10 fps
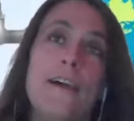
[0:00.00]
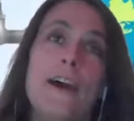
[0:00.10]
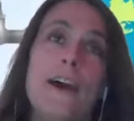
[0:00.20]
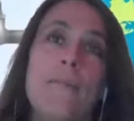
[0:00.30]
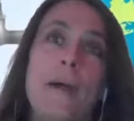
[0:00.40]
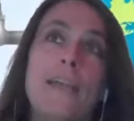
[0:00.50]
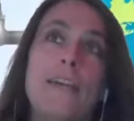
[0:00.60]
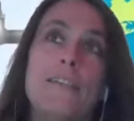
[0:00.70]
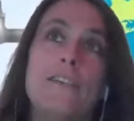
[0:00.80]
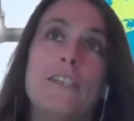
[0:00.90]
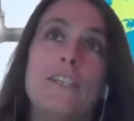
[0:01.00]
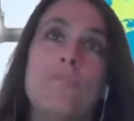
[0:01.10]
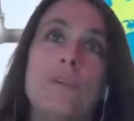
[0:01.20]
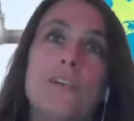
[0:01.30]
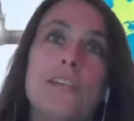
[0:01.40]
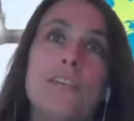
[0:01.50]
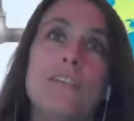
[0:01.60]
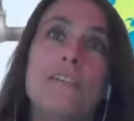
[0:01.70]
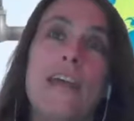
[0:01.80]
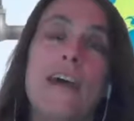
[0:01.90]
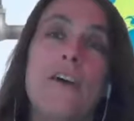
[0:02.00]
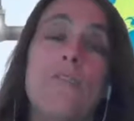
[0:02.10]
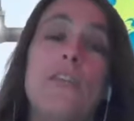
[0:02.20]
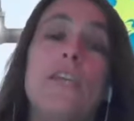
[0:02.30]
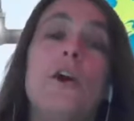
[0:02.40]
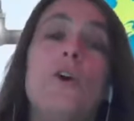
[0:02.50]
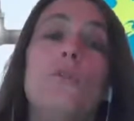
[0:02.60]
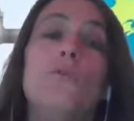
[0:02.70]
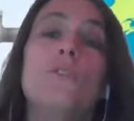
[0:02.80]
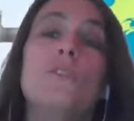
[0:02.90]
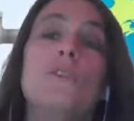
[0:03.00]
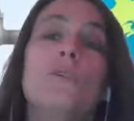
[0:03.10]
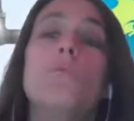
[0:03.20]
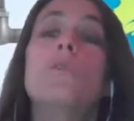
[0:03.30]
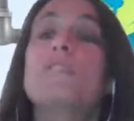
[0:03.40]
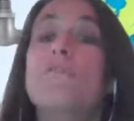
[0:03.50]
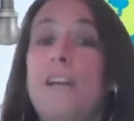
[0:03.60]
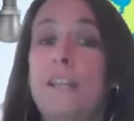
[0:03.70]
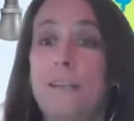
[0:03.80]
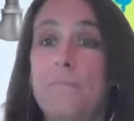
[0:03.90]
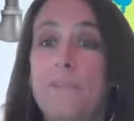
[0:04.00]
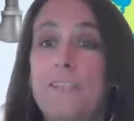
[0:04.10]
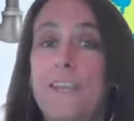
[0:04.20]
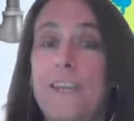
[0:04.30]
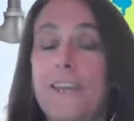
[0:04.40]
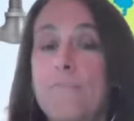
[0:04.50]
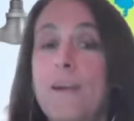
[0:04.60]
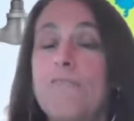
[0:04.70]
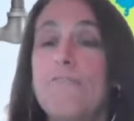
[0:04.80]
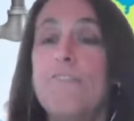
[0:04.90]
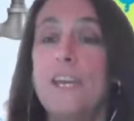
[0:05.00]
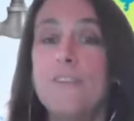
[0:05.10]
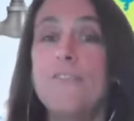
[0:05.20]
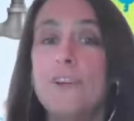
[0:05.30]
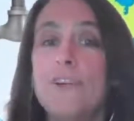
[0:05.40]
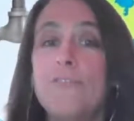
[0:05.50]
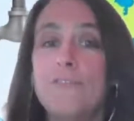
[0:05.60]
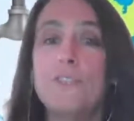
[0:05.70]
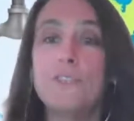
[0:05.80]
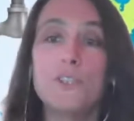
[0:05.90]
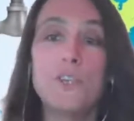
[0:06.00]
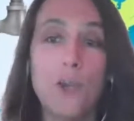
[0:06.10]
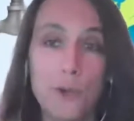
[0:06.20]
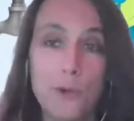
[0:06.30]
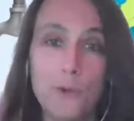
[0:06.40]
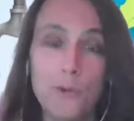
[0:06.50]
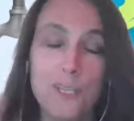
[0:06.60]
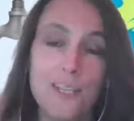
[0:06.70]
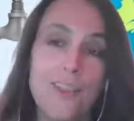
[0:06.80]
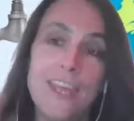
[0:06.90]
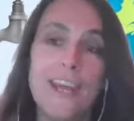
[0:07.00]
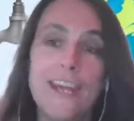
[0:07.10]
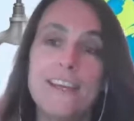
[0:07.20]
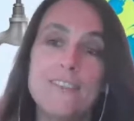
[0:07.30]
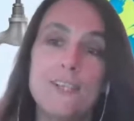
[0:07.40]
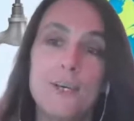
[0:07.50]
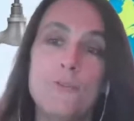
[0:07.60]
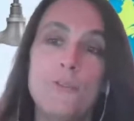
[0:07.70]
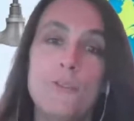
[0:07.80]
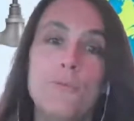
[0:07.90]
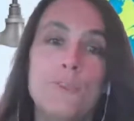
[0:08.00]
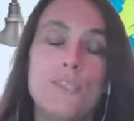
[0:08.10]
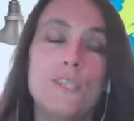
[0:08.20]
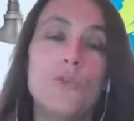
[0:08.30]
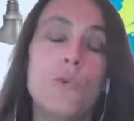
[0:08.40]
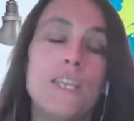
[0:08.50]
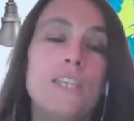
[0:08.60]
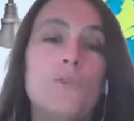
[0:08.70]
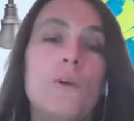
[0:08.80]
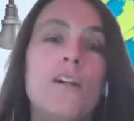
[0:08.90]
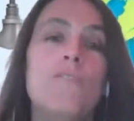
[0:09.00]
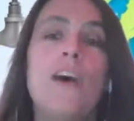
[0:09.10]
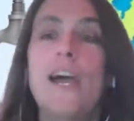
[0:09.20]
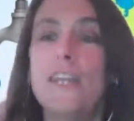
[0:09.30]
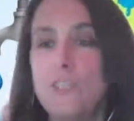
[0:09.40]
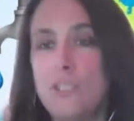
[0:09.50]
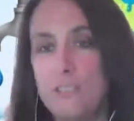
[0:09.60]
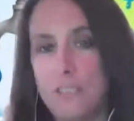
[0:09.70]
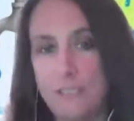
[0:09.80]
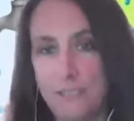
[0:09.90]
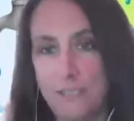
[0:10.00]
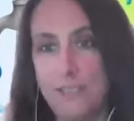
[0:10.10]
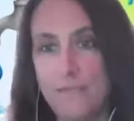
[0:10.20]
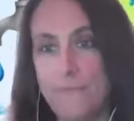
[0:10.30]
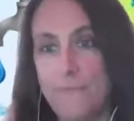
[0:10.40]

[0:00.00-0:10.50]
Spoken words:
I got to experience how the codes were developed. And my very, very first code that I got to go to was the 2012 IGCC.